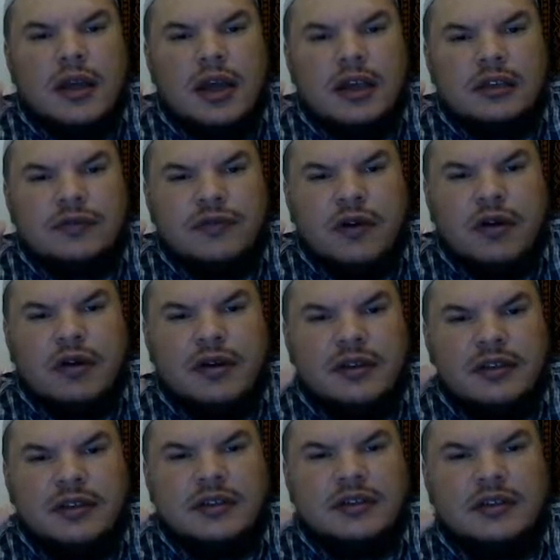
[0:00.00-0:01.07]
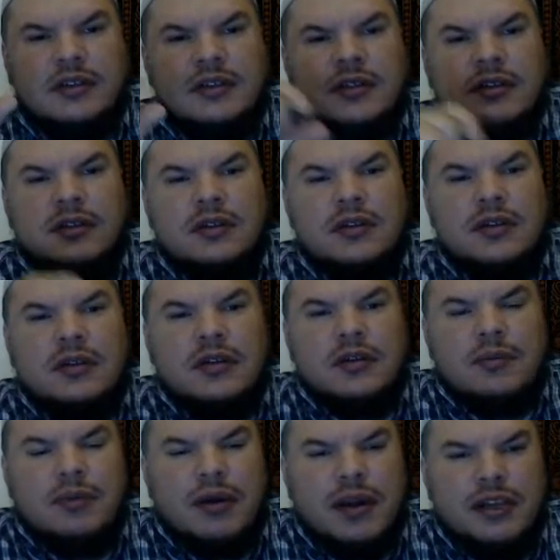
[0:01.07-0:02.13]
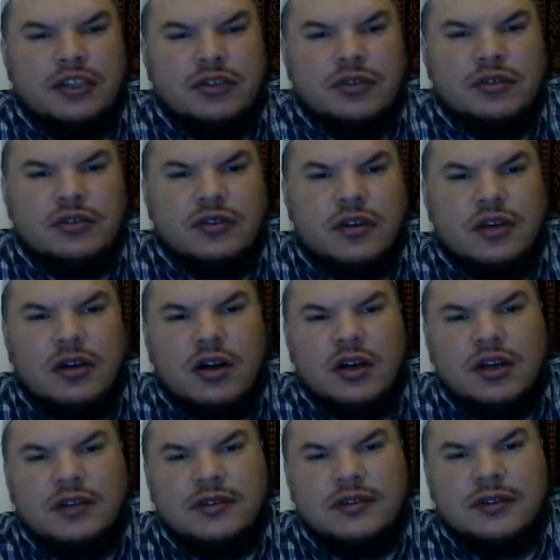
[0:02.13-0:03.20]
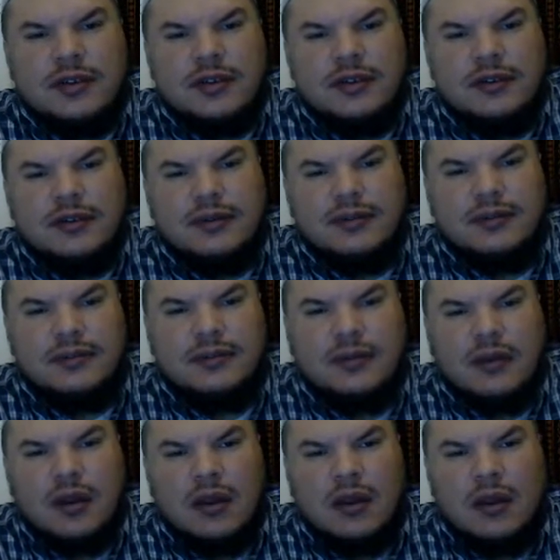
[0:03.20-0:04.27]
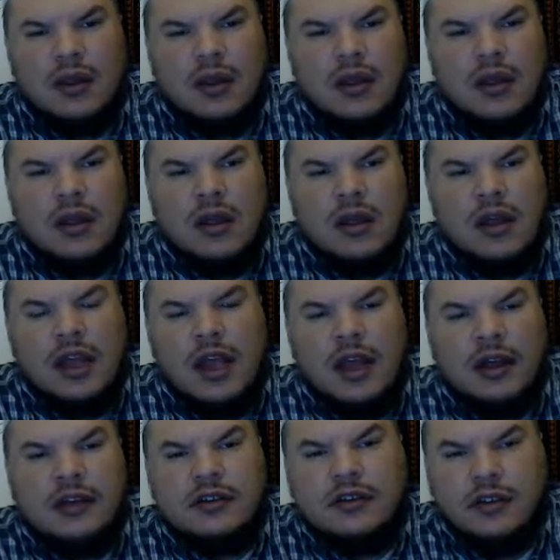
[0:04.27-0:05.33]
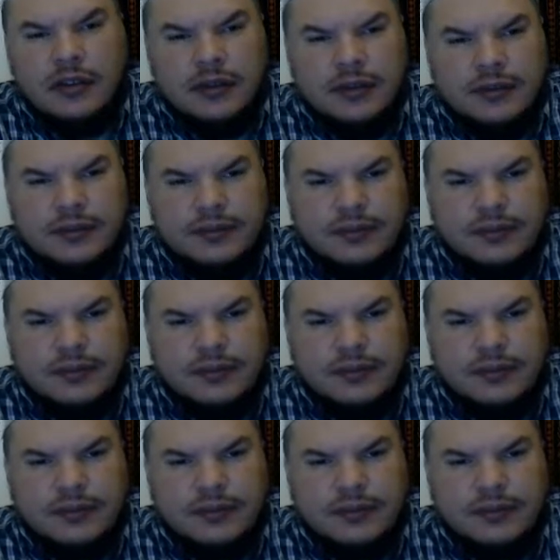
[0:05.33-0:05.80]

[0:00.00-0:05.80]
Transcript: as far as its pleasures are concerned and its good.